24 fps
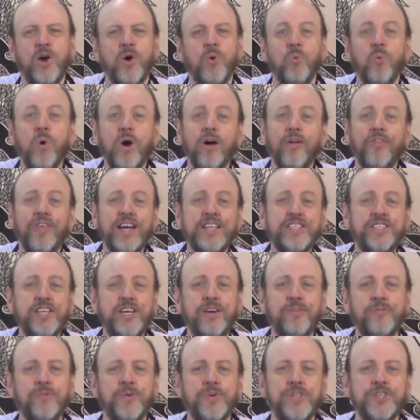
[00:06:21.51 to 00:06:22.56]
Well, that's
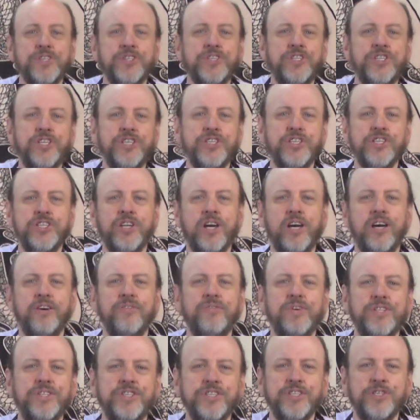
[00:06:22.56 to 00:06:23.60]
it for this edition
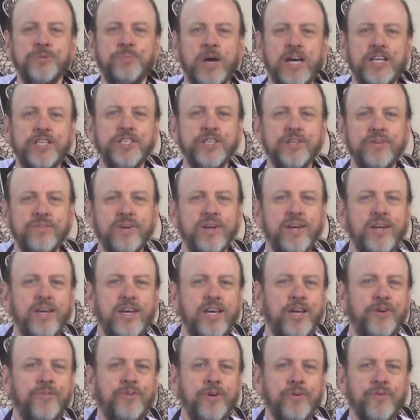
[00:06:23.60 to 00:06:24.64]
of Incense Magic.
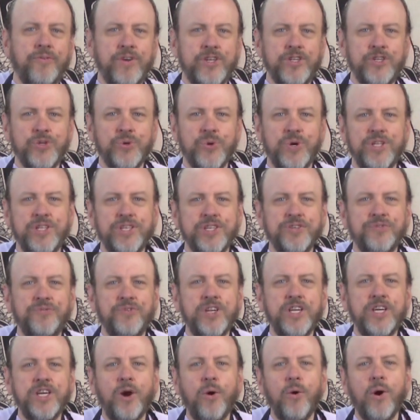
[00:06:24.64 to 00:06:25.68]
If you've enjoyed this
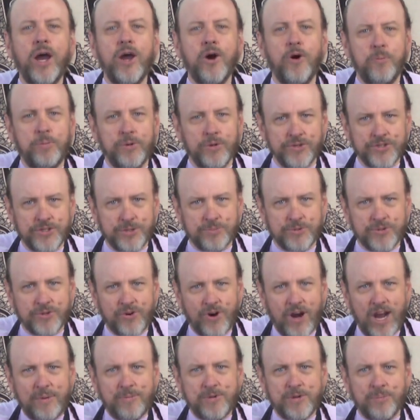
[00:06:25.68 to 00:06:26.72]
video, I hope you'll
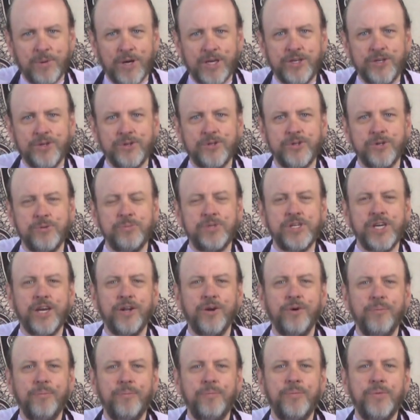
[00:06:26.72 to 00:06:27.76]
subscribe to my YouTube
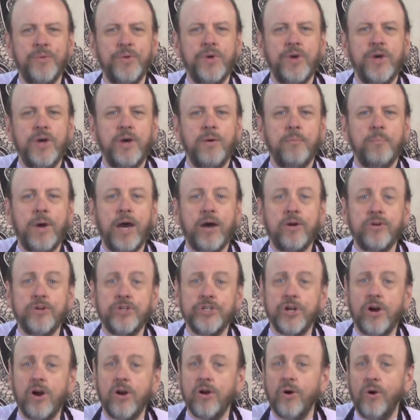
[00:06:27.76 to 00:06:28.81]
channel. Powdered
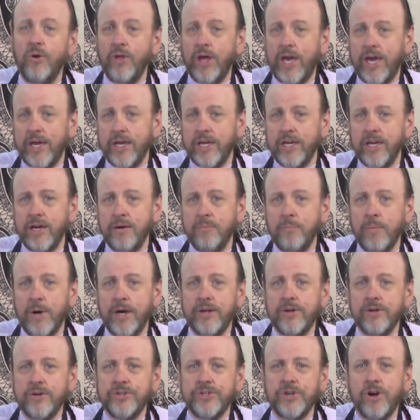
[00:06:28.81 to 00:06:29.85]
charcoal and gum
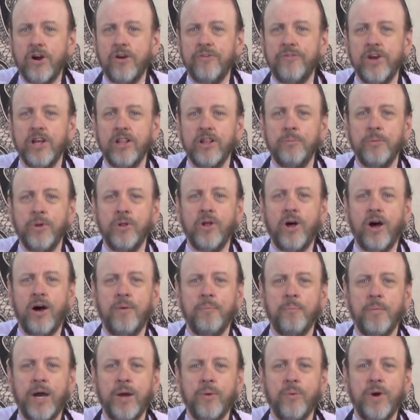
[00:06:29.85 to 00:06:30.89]
binders are available
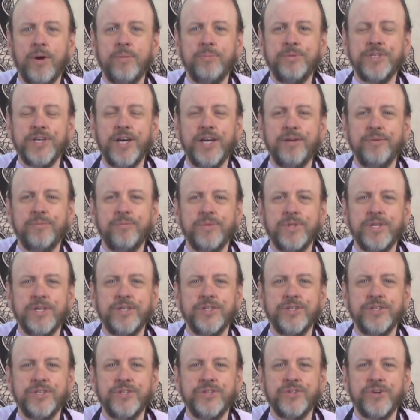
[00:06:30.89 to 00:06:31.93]
on my website,
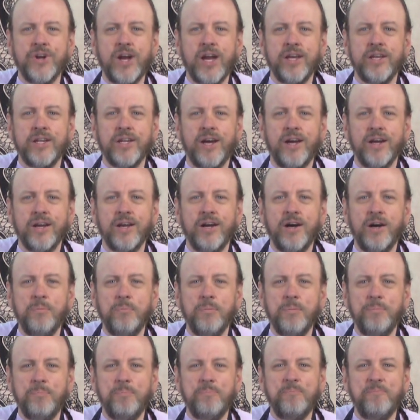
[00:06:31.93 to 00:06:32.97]
theincensedragon.com.
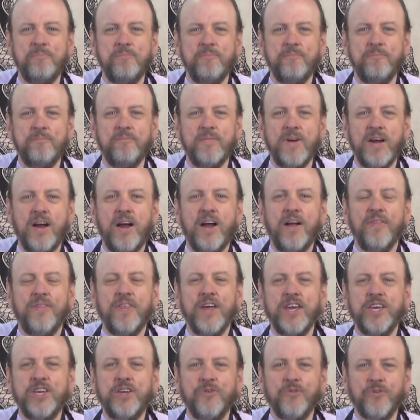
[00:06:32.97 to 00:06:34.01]

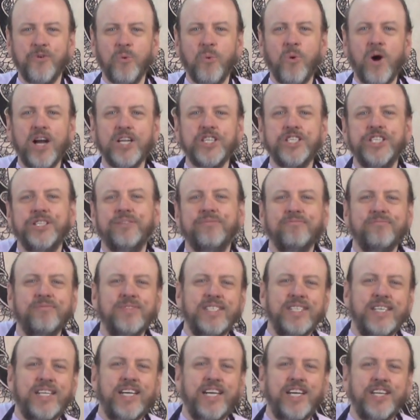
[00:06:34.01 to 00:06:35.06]
Thank you for watching.
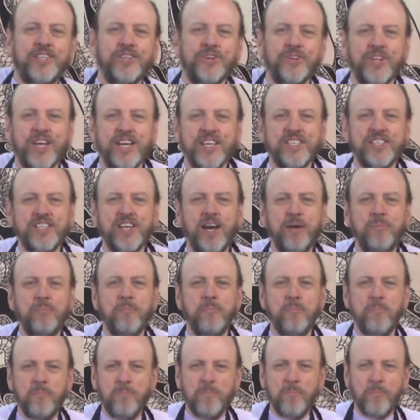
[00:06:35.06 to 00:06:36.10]
Until next time,
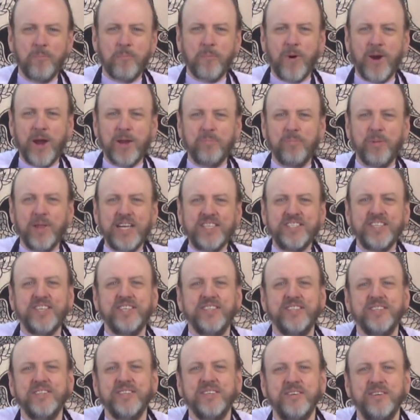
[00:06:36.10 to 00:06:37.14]
bright
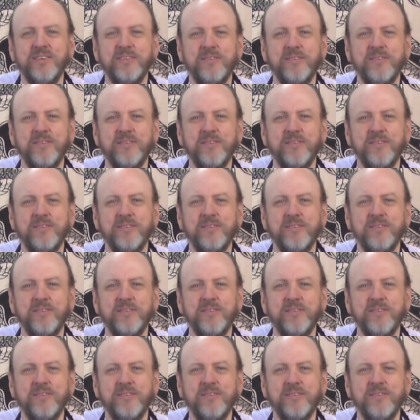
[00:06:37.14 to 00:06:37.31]
blessings.